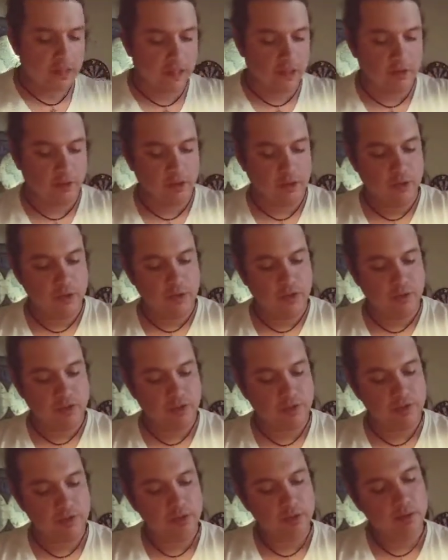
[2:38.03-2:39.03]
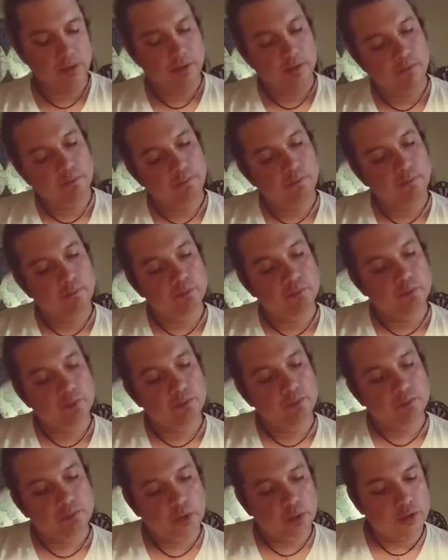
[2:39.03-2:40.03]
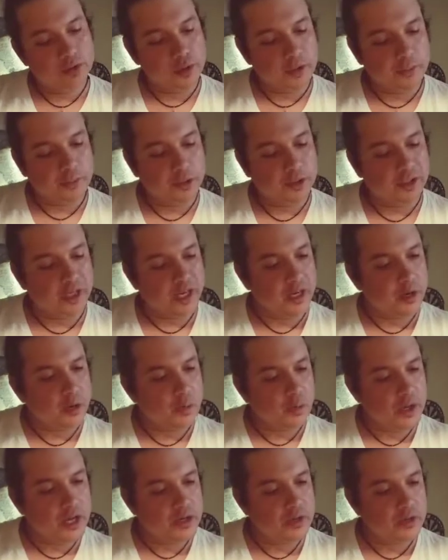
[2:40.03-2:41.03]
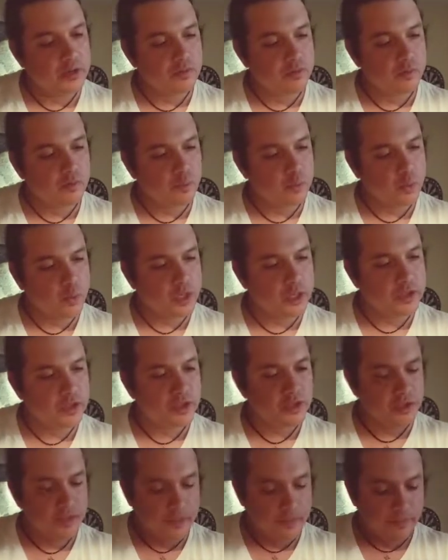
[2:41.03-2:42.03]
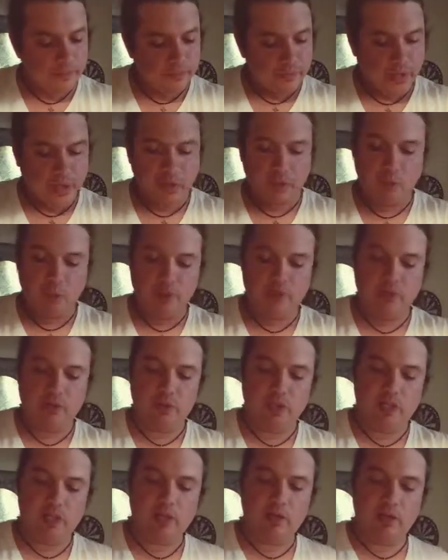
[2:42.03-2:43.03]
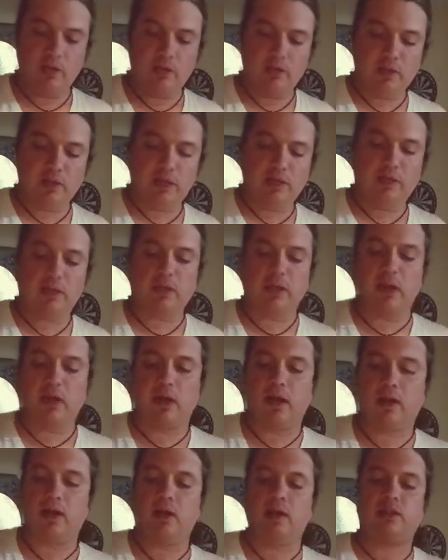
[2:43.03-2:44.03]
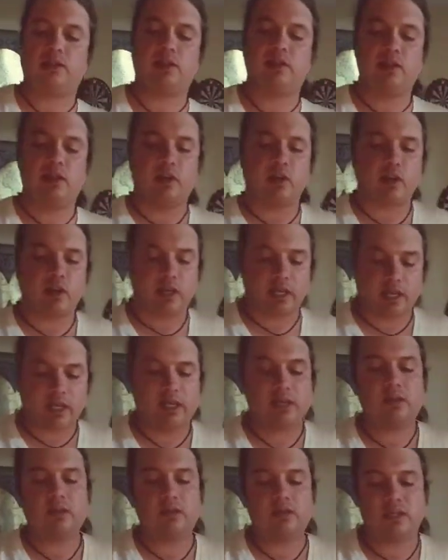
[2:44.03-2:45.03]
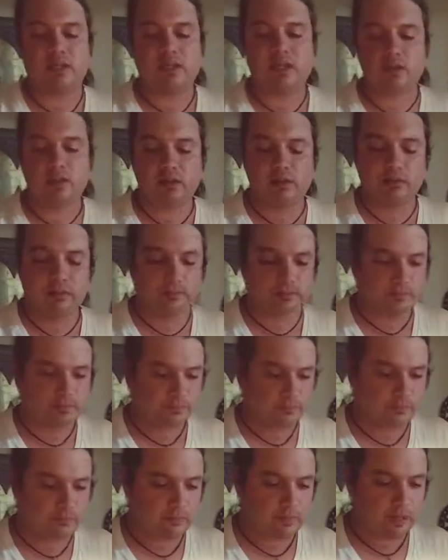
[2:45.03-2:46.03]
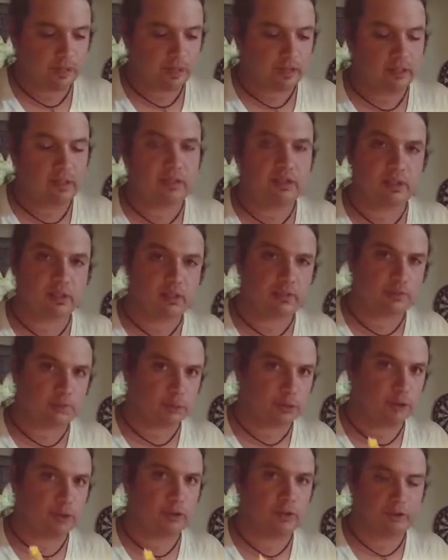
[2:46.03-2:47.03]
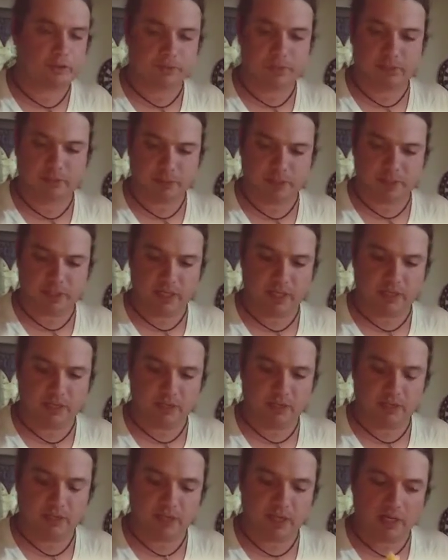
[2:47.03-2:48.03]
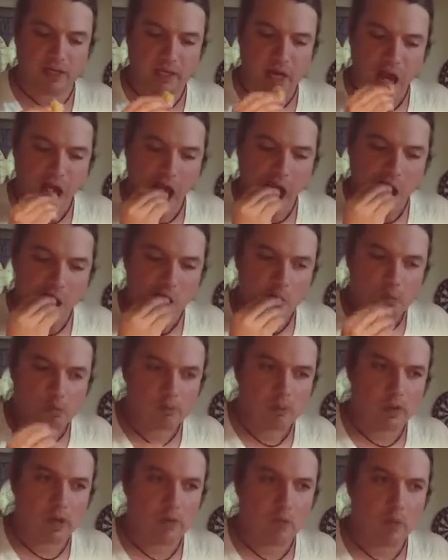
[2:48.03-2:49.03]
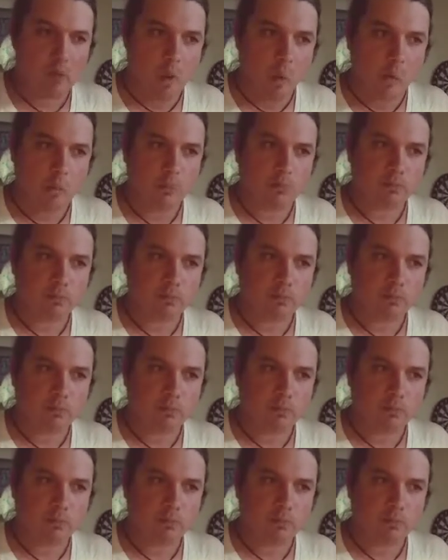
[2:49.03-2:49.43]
Yeah, the yucas looks like potato wedges, and when you eat it, like, it's kind of hard. I can't tell for sure if it's potato or not, but